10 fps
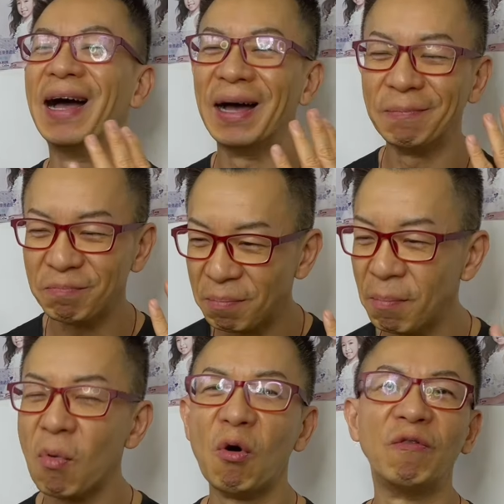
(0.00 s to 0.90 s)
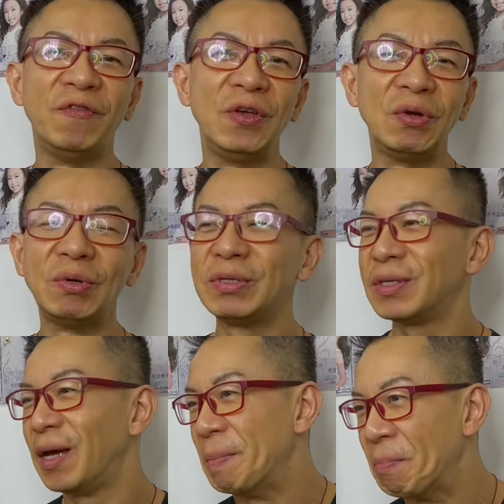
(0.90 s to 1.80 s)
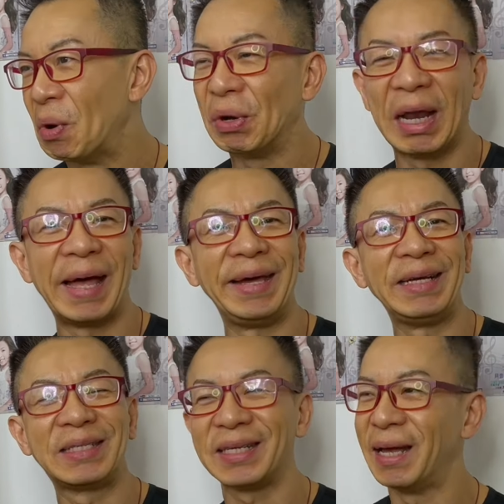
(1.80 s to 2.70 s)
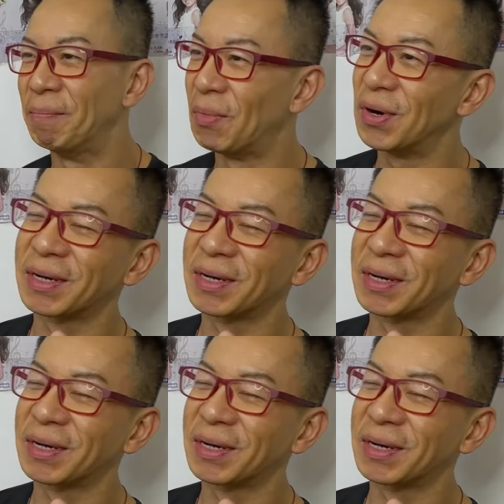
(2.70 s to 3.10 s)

um, more views and more likes and more